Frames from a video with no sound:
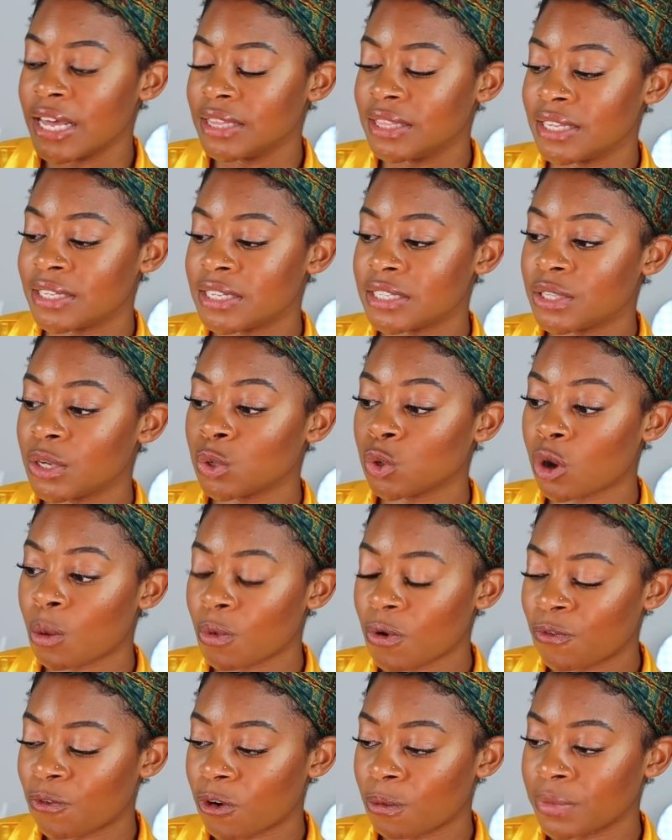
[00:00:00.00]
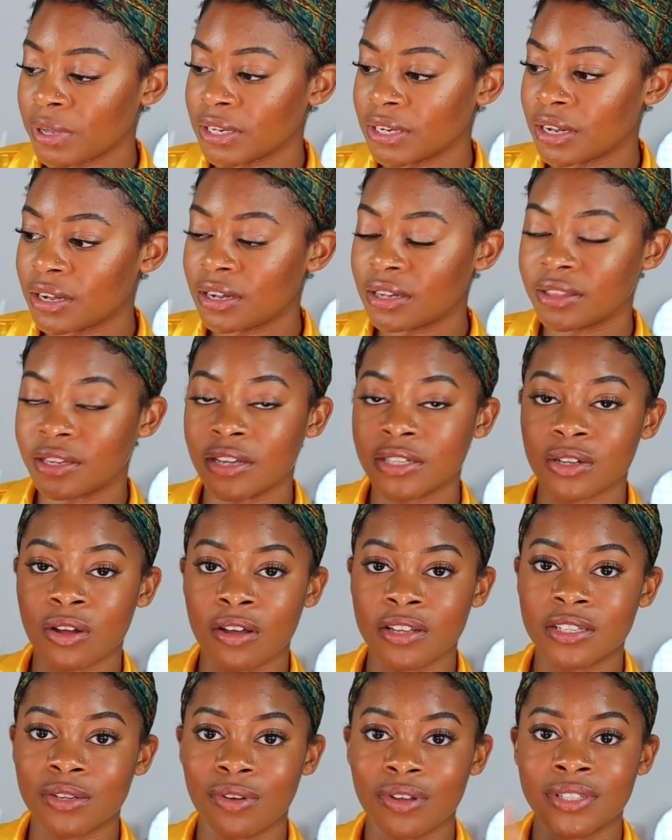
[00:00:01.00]
This is the normal formula. There's
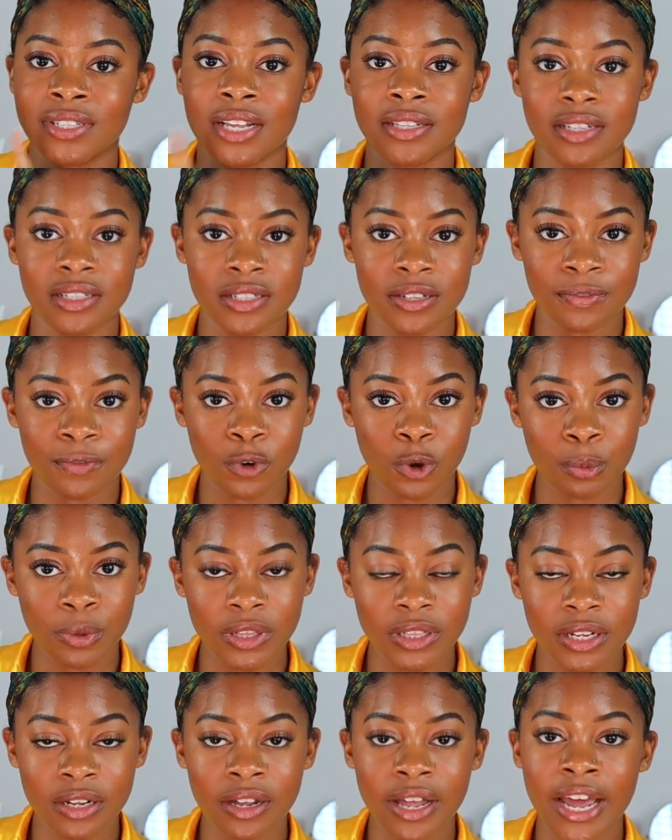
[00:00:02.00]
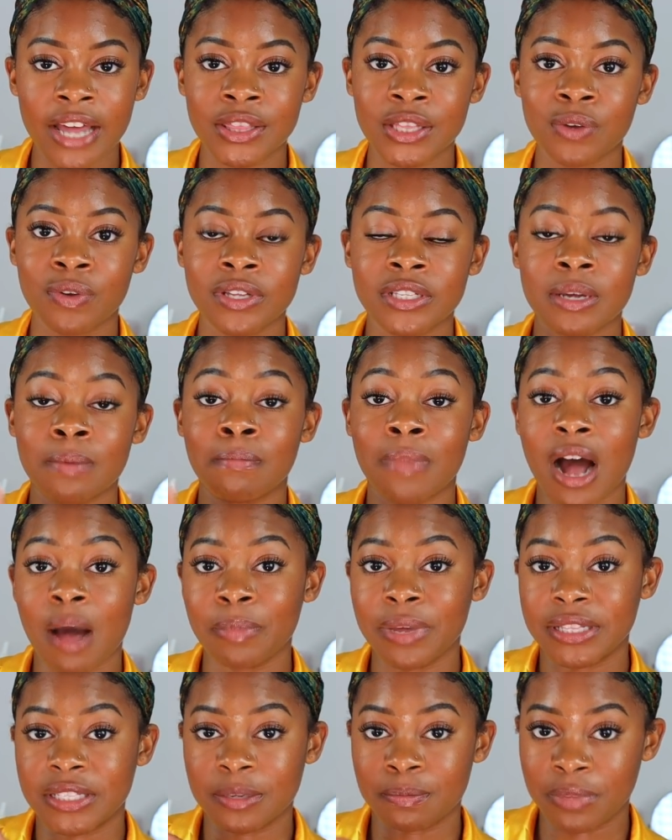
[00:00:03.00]
also a sensitive formula and there is a
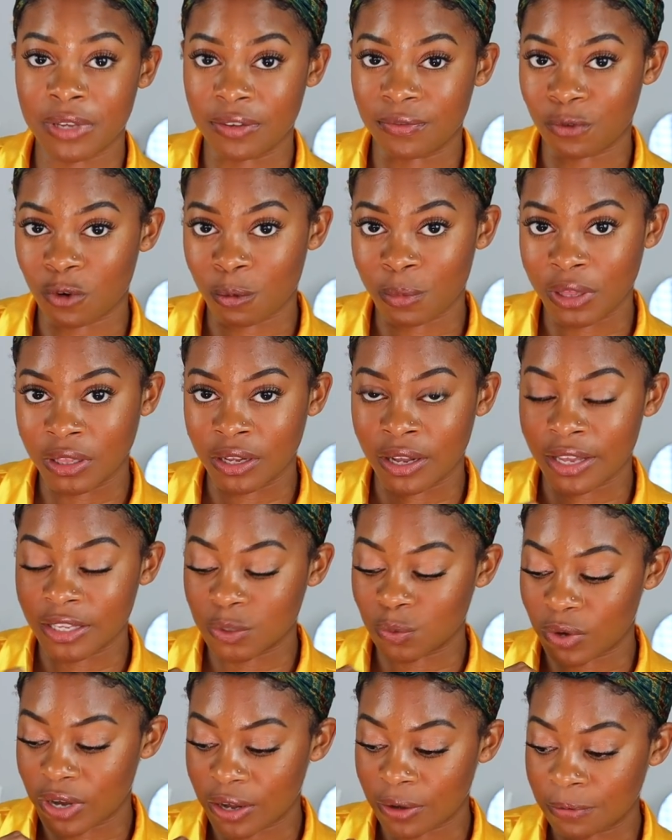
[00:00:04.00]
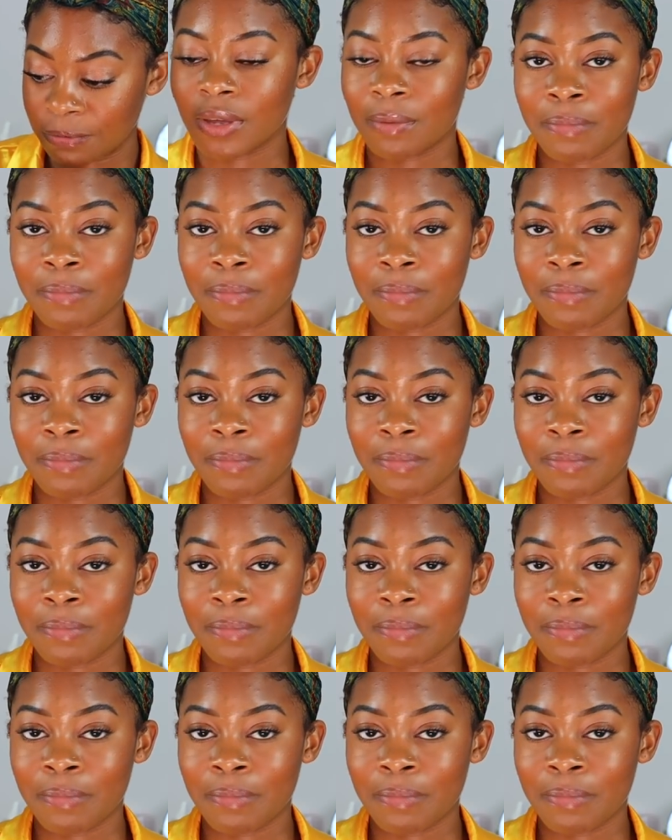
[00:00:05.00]
mommy to be formula as well.